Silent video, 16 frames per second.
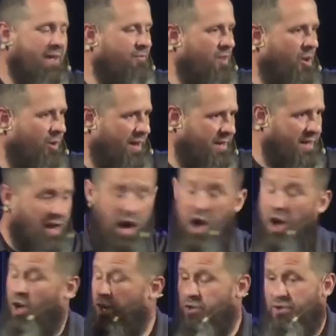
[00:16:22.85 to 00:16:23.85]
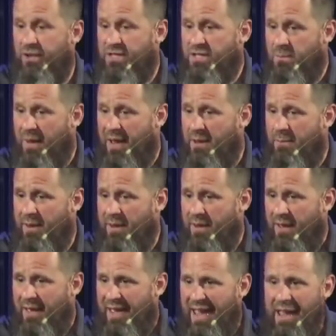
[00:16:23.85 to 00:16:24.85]
I have no idea, hundreds
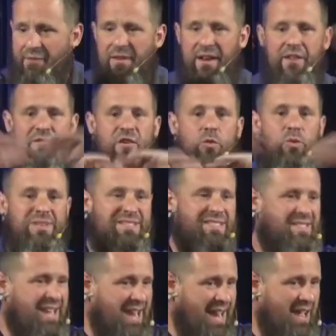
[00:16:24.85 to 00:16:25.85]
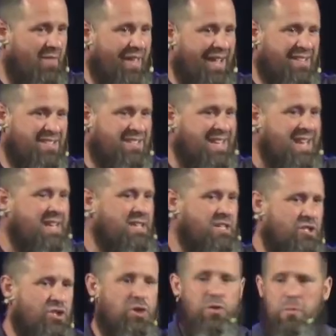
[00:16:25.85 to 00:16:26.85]
maybe? Even if it was 10, that's
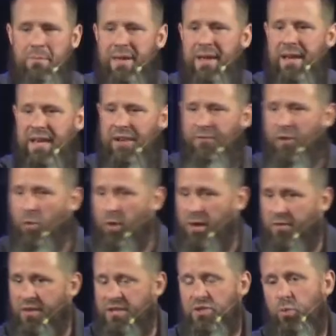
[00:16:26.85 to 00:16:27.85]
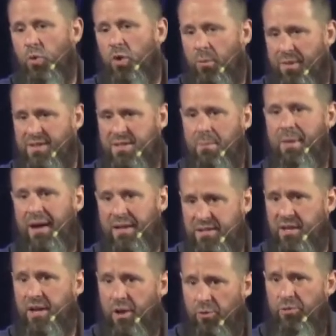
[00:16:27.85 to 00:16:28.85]
10 too many for what this woman's
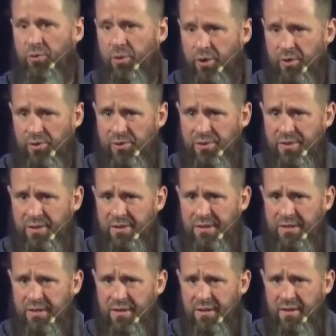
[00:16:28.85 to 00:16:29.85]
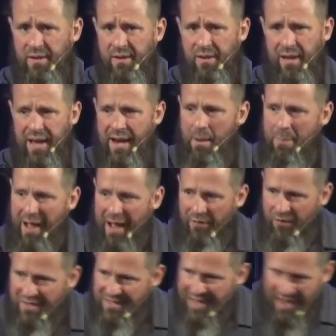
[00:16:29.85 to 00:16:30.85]
about to go through.
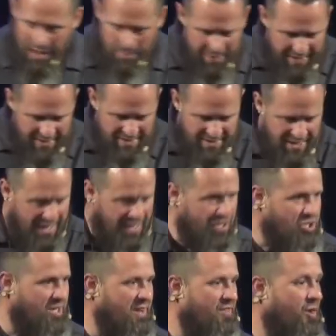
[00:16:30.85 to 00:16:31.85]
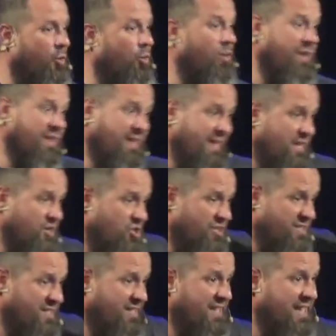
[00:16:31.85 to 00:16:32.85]
And about the time he's teaching, the
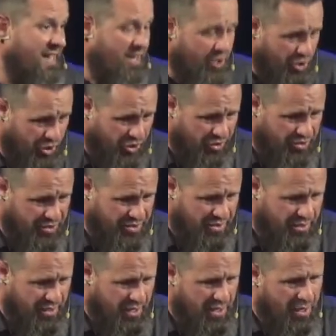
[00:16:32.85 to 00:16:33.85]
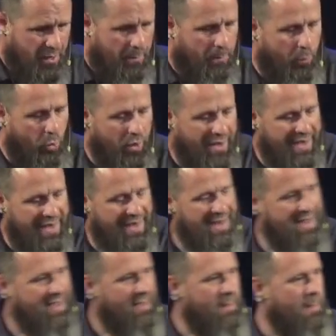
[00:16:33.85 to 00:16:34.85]
religious leaders
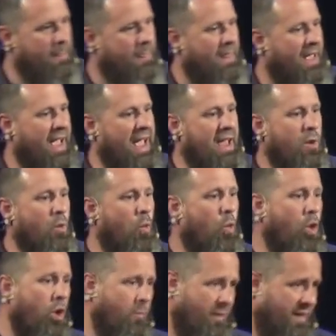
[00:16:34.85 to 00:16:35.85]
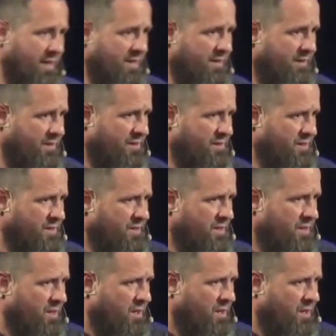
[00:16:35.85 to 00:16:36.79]
bring a woman